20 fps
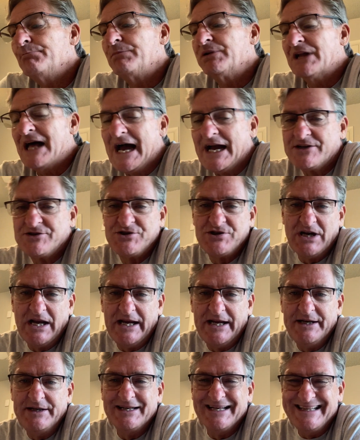
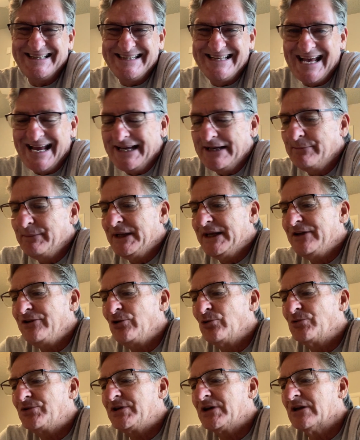blockchain
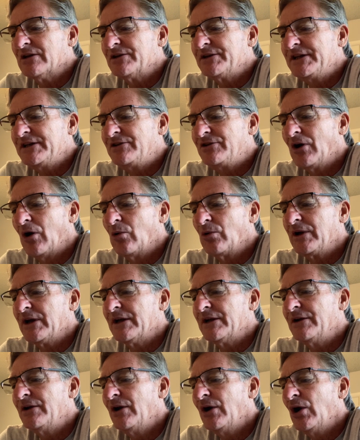gaming utility
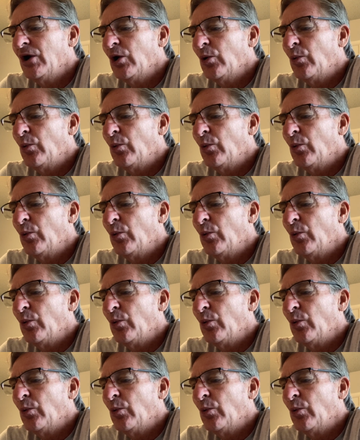token